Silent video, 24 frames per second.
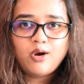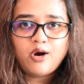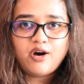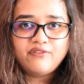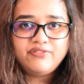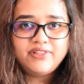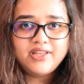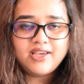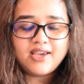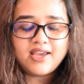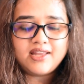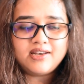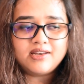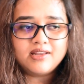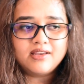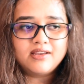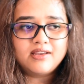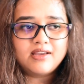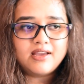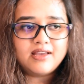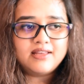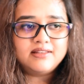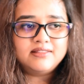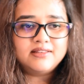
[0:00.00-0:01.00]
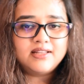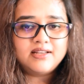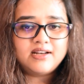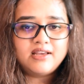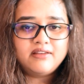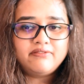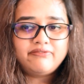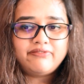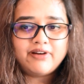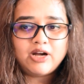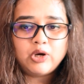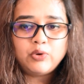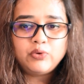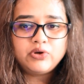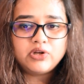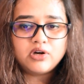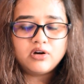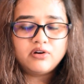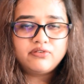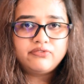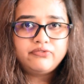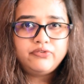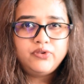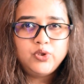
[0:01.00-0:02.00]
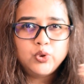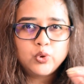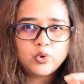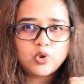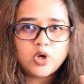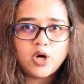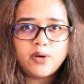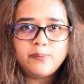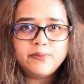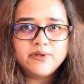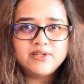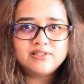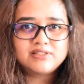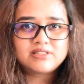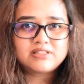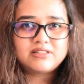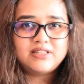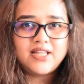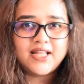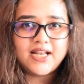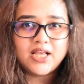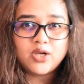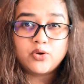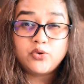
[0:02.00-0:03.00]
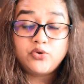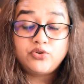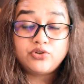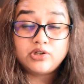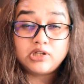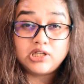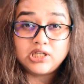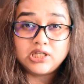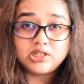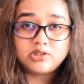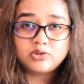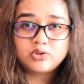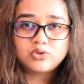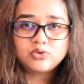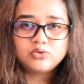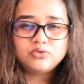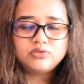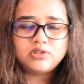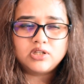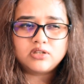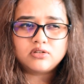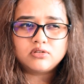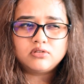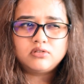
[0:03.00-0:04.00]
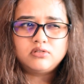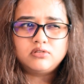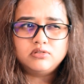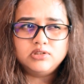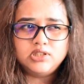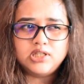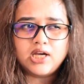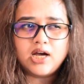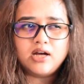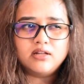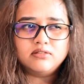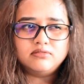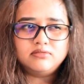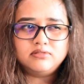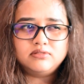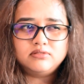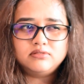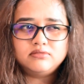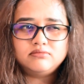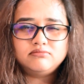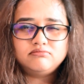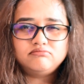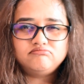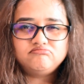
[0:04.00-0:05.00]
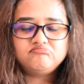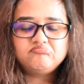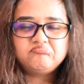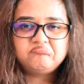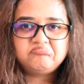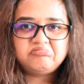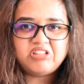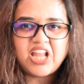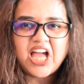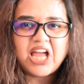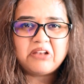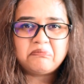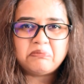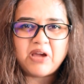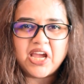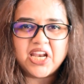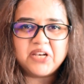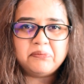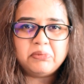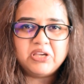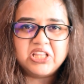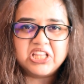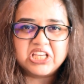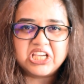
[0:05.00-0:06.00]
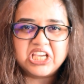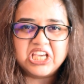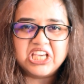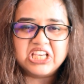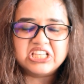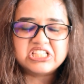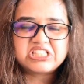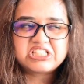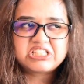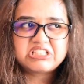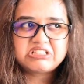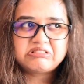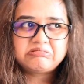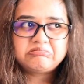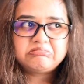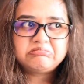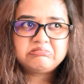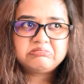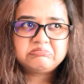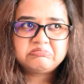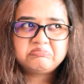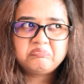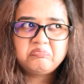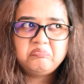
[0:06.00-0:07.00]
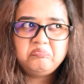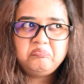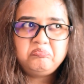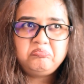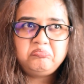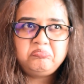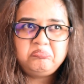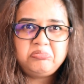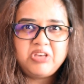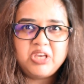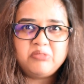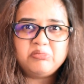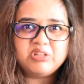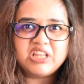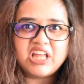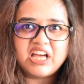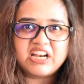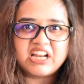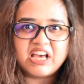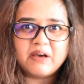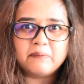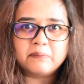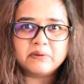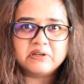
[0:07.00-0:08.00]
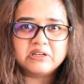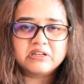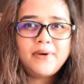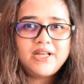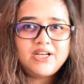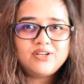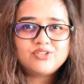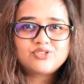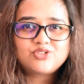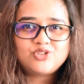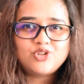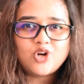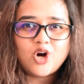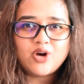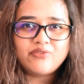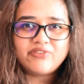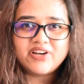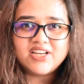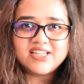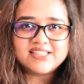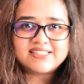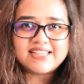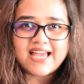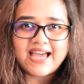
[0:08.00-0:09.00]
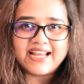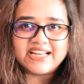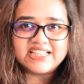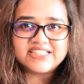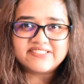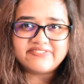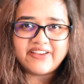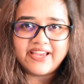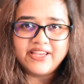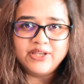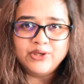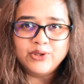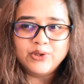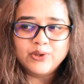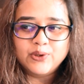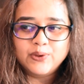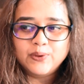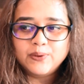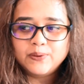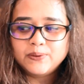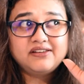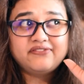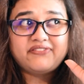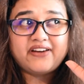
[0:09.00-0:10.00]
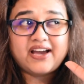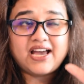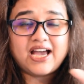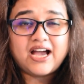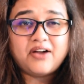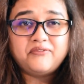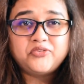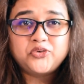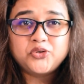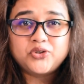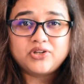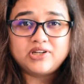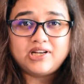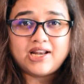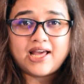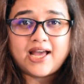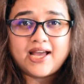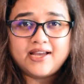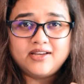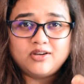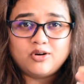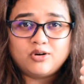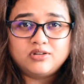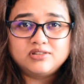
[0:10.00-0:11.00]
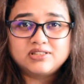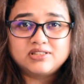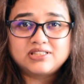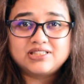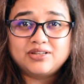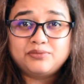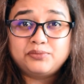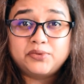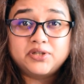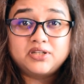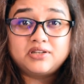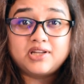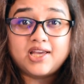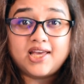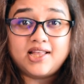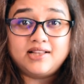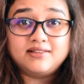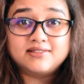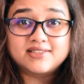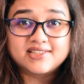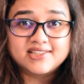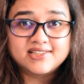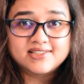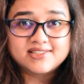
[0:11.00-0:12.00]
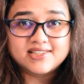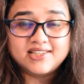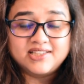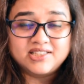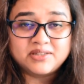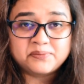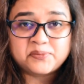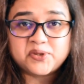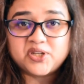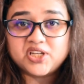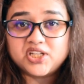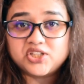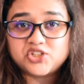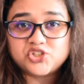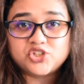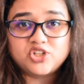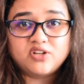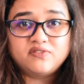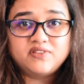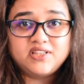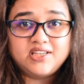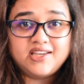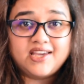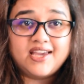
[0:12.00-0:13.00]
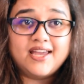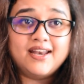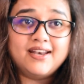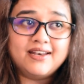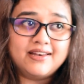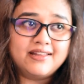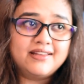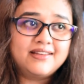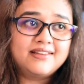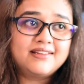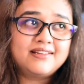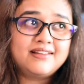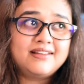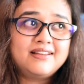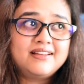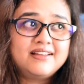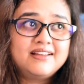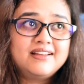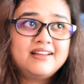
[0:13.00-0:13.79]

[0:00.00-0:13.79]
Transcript: of the ending. And then I found a few comments that I could relate to, that, oh yeah, that might be the case. Maybe that happened. But it's not very satisfying. If I have to rely on someone else's interpretation of the ending,